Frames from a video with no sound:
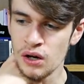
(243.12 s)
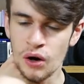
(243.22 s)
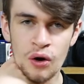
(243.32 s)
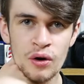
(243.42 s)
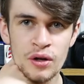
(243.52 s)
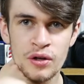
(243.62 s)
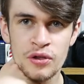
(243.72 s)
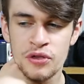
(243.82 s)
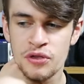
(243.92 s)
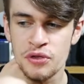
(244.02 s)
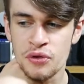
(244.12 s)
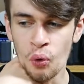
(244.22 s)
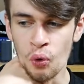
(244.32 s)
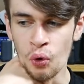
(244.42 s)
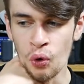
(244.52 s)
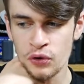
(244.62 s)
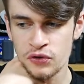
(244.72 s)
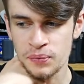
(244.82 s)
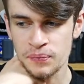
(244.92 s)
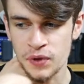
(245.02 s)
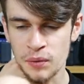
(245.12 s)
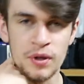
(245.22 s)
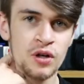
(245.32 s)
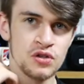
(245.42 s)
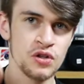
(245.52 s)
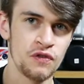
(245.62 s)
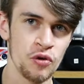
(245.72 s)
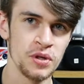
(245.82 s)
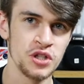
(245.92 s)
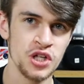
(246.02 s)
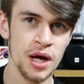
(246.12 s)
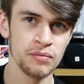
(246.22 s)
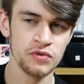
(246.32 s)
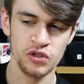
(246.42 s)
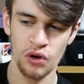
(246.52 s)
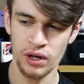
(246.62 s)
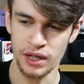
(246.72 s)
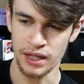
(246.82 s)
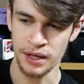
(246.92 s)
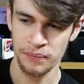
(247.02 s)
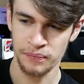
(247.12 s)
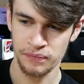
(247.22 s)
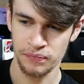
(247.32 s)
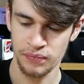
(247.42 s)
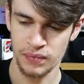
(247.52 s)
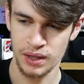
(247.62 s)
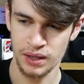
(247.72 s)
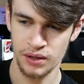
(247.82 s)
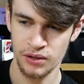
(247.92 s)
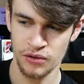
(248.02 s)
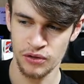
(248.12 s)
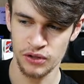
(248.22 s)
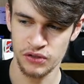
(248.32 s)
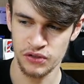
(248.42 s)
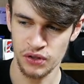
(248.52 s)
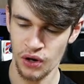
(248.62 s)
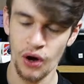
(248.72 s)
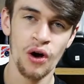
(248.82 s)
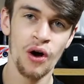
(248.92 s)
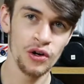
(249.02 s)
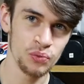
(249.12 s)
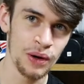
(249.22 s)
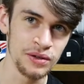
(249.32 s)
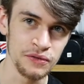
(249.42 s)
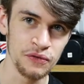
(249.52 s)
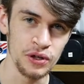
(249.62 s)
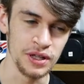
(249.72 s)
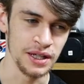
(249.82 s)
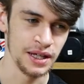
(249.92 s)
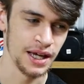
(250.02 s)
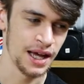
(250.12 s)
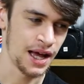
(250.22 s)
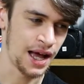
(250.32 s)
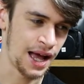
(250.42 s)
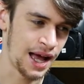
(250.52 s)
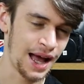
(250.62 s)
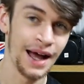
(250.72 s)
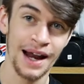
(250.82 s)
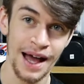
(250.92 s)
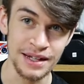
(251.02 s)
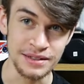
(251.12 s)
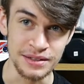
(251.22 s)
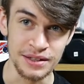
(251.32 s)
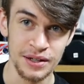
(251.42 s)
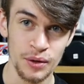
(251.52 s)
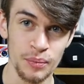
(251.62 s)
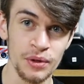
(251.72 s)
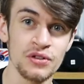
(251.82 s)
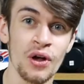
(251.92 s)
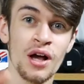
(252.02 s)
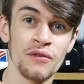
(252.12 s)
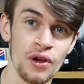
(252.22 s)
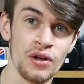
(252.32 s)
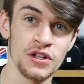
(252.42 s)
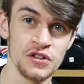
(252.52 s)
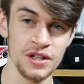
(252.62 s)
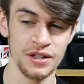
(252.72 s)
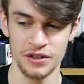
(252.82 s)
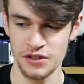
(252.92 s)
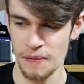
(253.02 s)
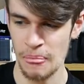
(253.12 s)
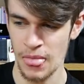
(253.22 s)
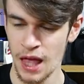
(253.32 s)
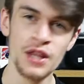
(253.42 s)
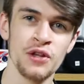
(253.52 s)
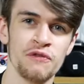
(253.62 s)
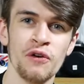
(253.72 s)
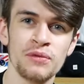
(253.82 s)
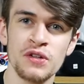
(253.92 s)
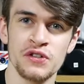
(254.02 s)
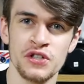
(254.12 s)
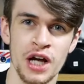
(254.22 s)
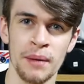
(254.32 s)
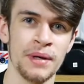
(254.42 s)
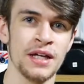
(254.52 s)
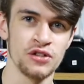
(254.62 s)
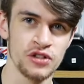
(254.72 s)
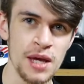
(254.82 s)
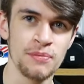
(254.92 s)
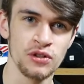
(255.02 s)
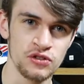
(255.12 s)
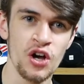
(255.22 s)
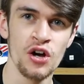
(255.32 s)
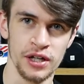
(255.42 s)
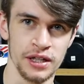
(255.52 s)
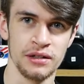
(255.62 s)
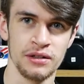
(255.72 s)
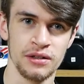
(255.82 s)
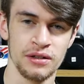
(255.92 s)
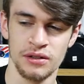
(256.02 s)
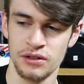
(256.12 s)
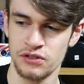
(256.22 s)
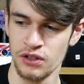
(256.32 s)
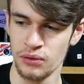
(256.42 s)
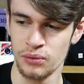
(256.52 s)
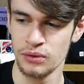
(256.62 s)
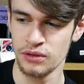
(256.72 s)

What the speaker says: I thought, because the film had jammed slightly, that I'd wound it fully, and I hadn't, because I have learnt since that film doesn't jam, it just keeps on turning. So